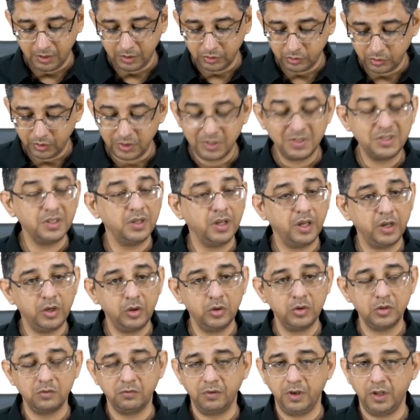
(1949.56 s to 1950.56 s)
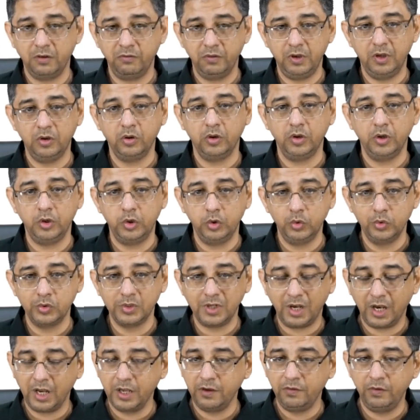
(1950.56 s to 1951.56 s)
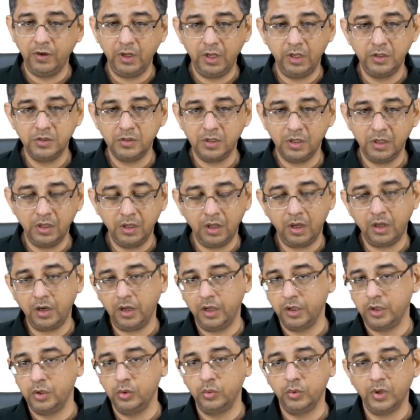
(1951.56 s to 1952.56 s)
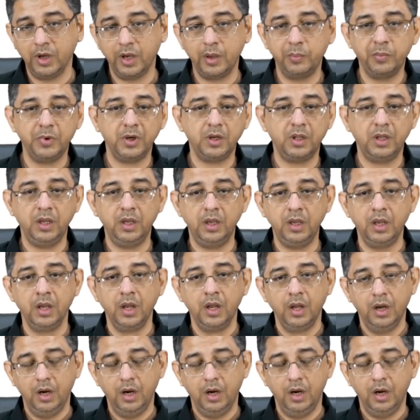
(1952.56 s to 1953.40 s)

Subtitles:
three scenarios where we are going to use IV insulin or acute hyper K,